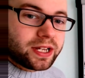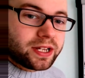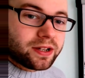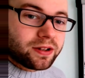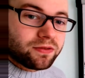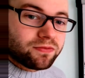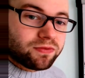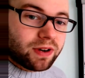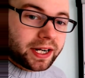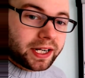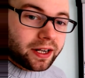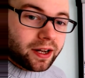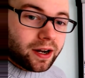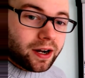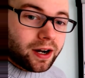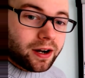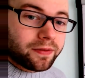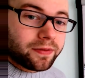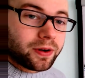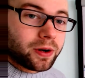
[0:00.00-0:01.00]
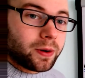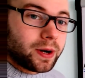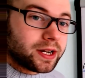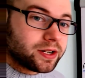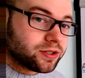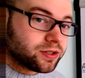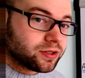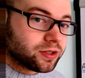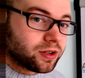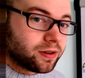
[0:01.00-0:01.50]
You can write half
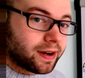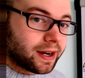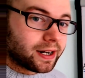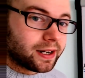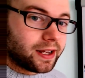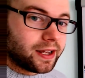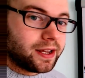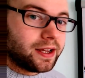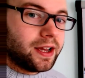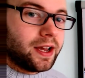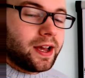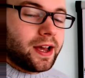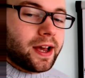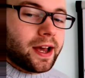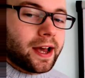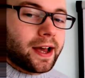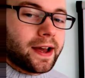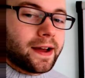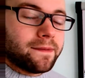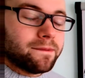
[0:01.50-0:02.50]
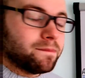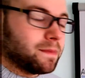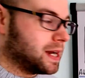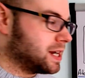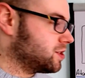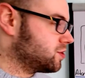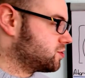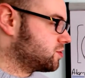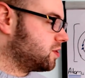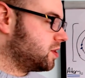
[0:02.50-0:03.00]
equation correctly. Uh,
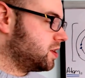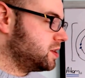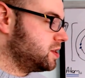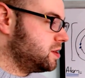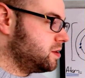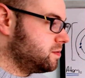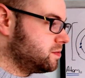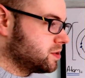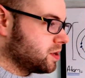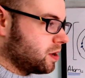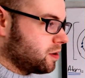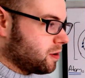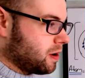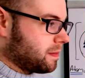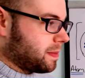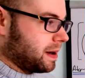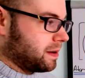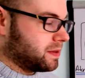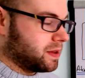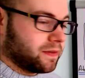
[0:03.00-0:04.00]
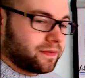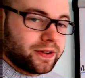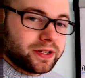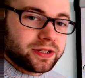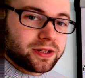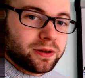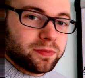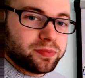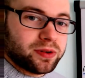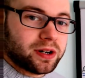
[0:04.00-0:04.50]
make sure you know about the
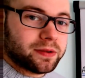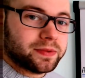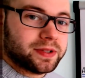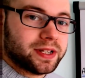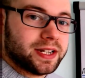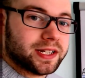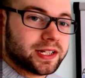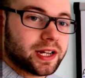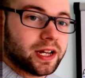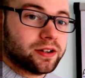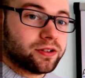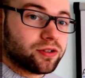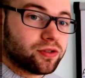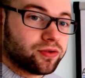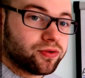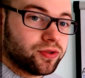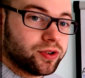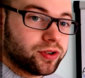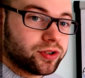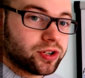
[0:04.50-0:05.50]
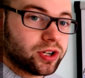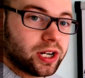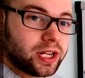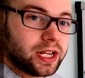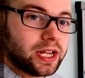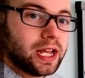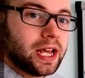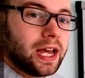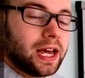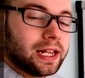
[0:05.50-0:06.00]
physical properties and
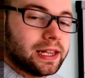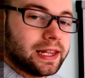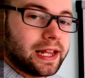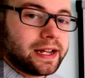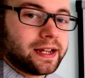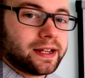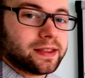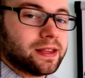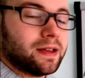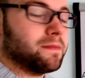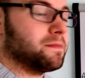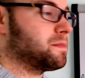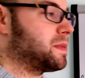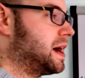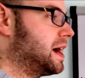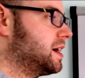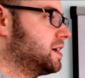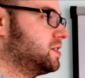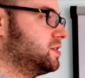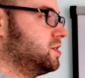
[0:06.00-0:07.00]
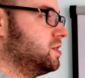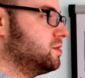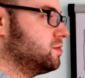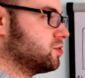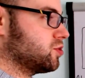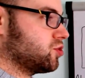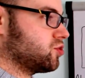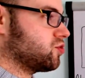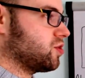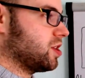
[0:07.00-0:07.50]
crucially link them back to
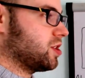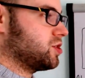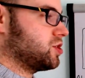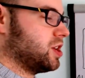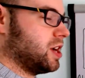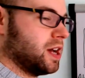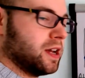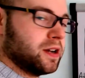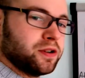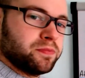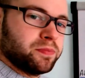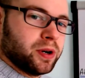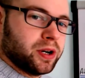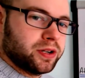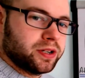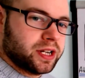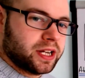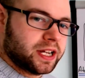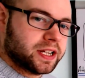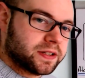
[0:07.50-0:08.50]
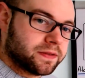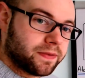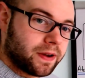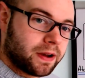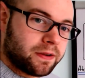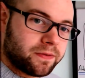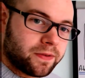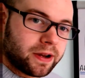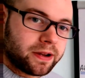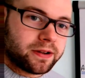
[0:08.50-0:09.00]
structure and bonding. It's
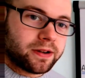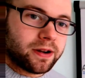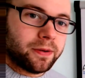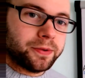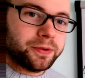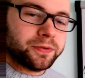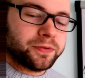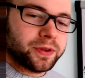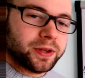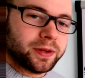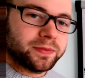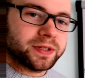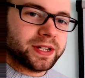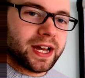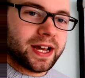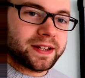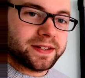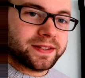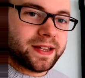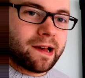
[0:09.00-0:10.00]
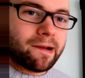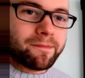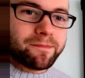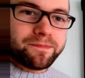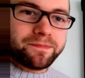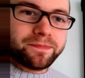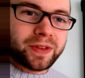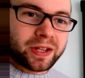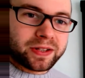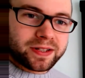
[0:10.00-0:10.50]
very, very common for them to ask that.
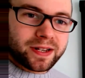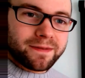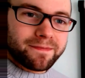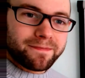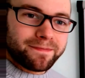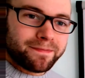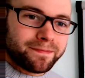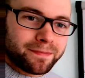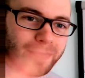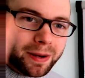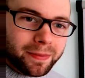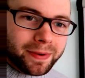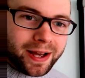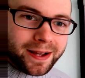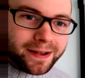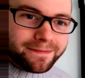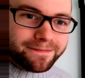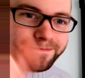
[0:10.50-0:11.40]
That's it. Bye-bye.